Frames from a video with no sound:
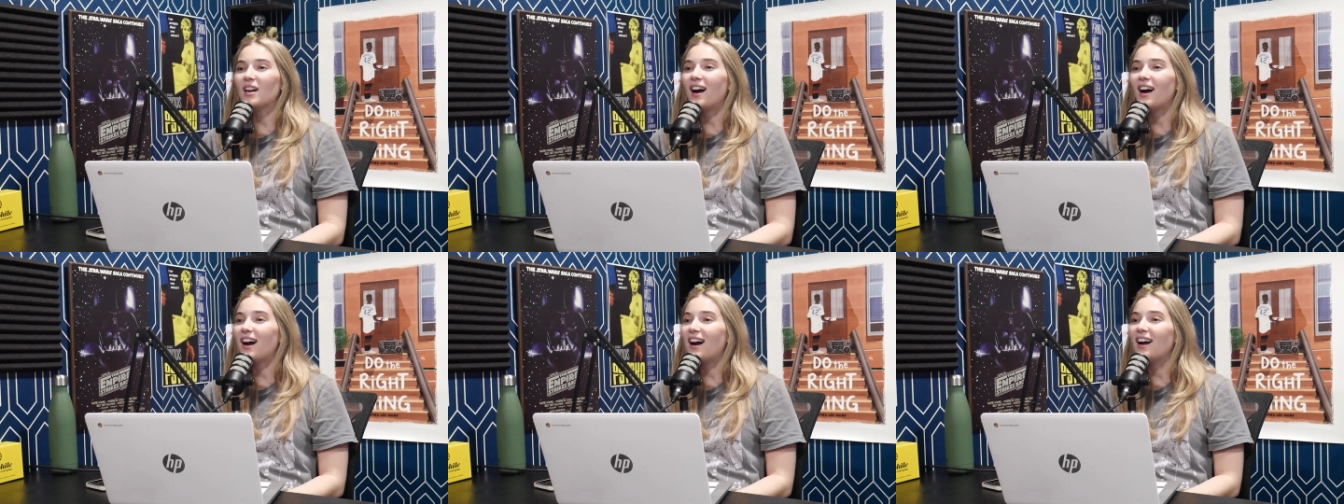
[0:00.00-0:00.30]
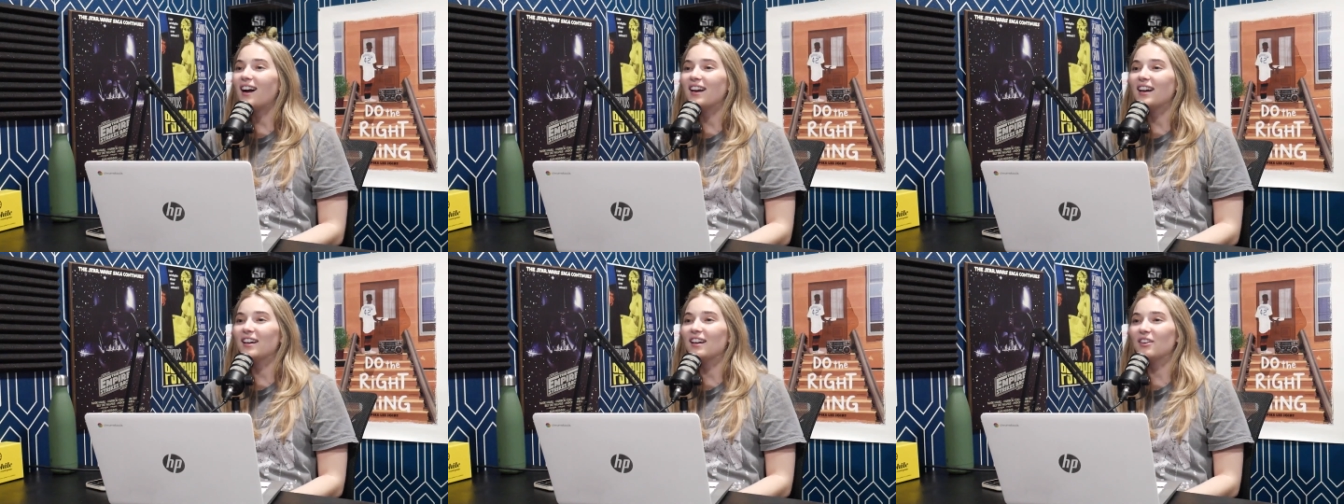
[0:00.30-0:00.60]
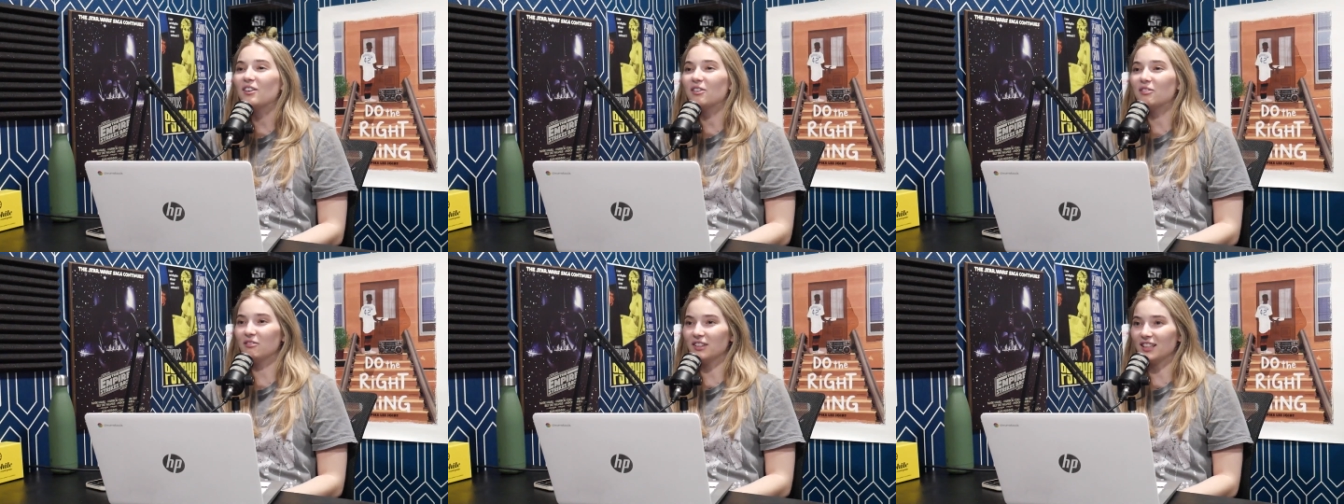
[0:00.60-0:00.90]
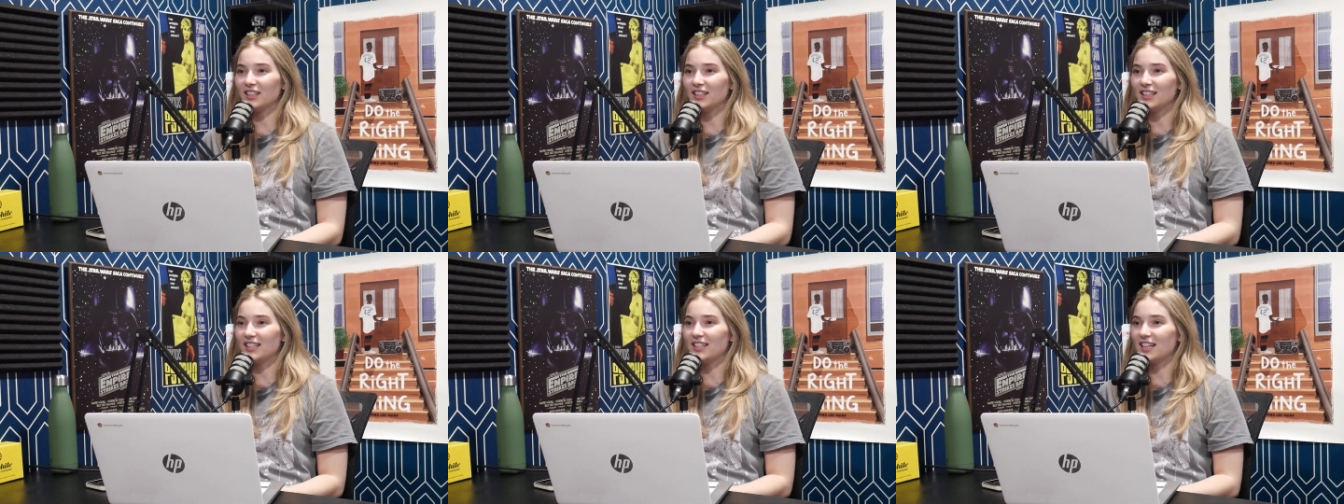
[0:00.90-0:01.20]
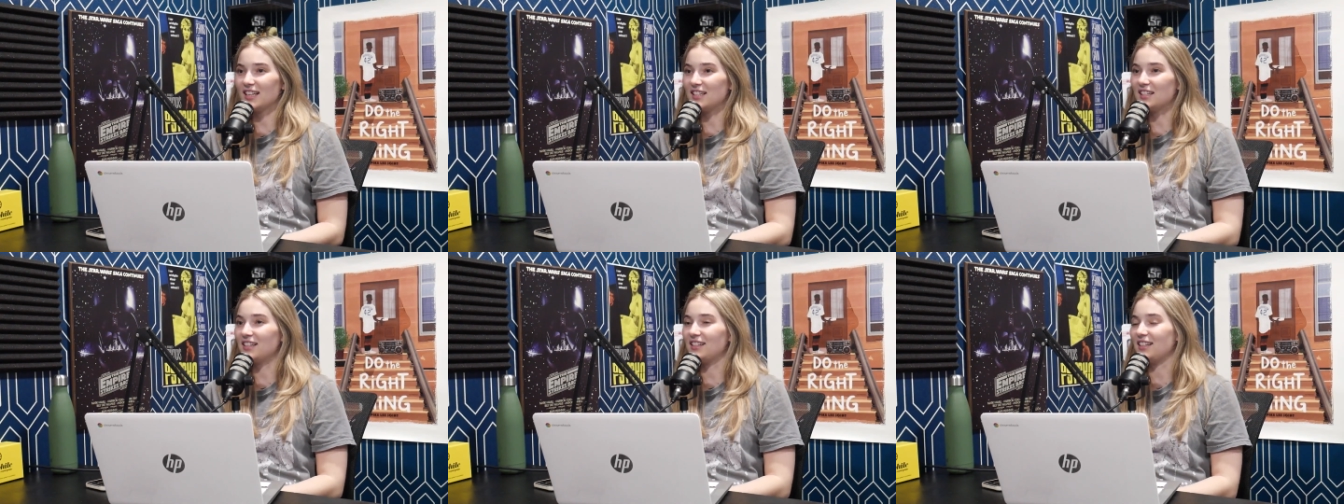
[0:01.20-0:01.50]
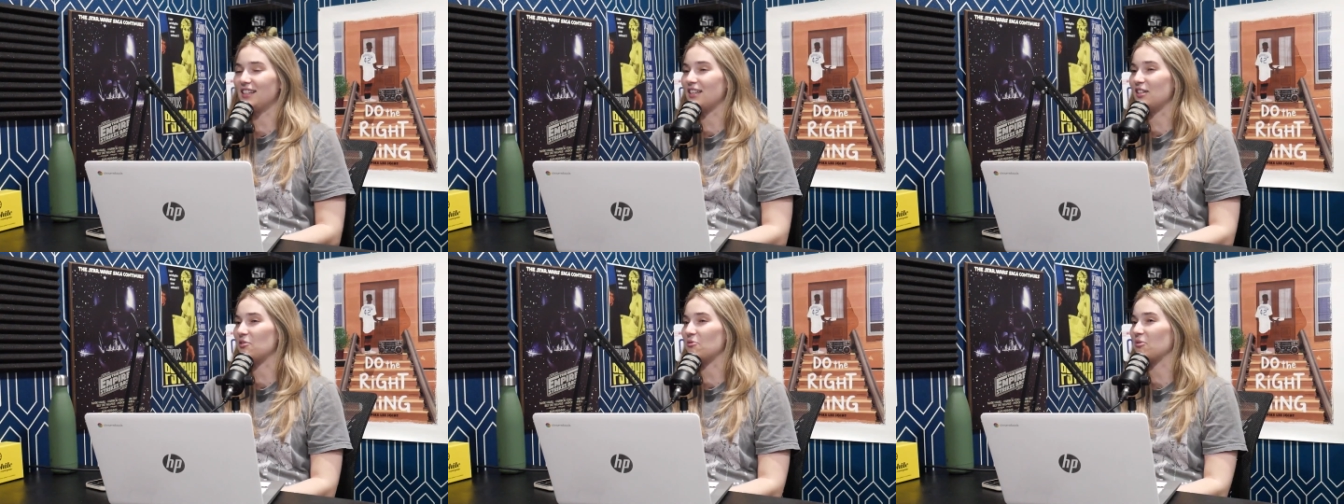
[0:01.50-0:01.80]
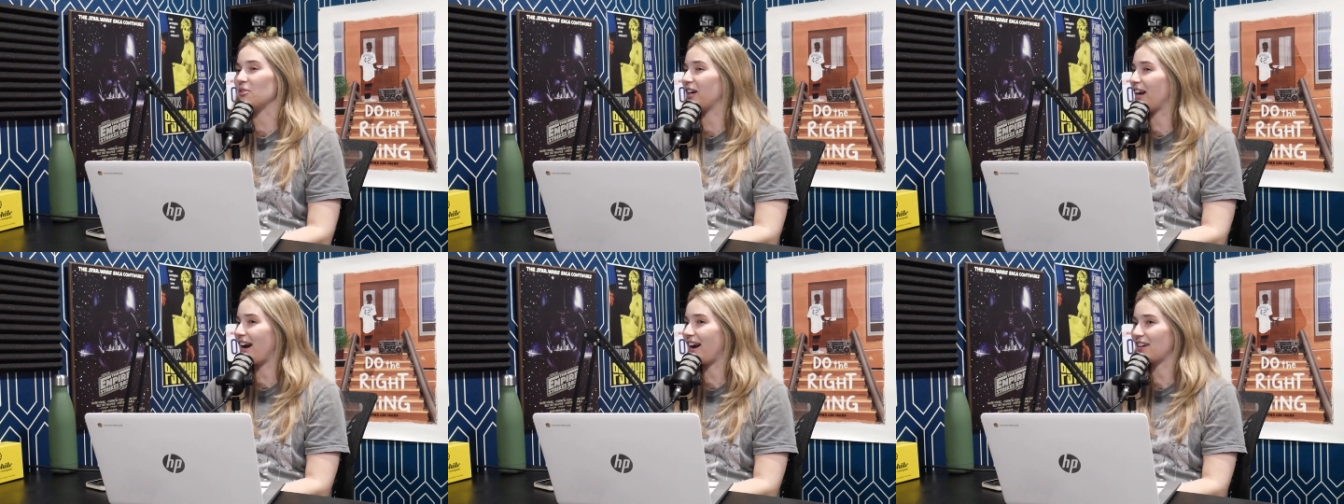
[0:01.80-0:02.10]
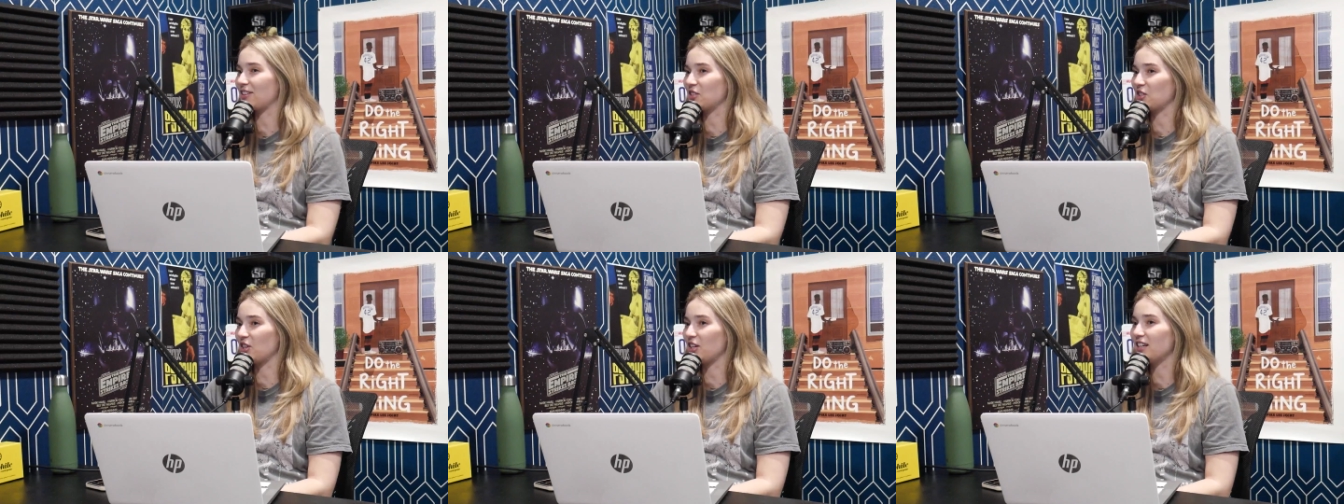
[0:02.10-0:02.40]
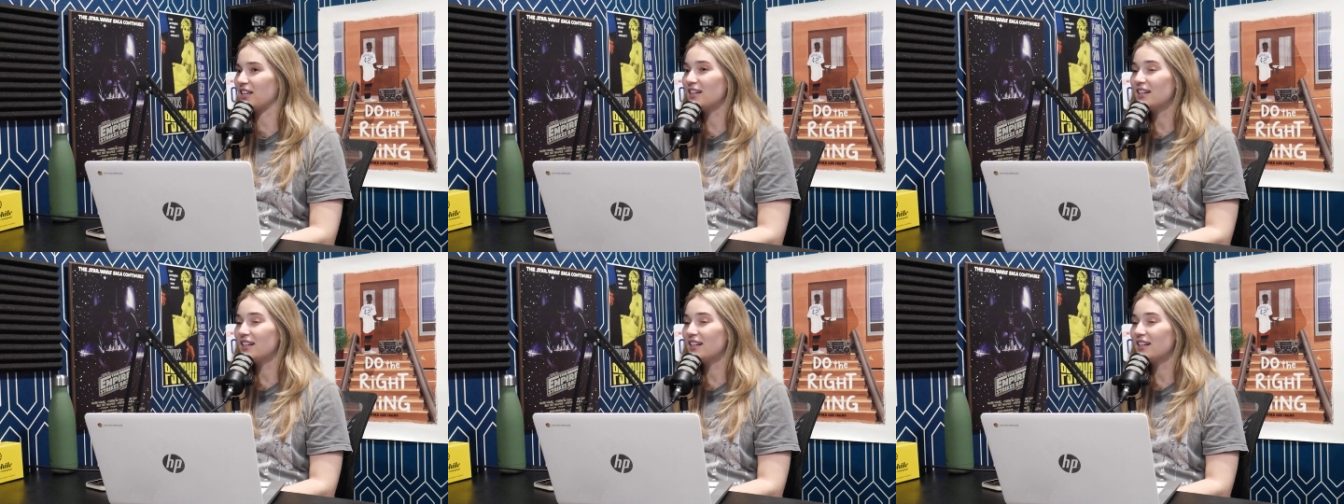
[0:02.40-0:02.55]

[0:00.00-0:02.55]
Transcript: I don't really tend to lean toward action.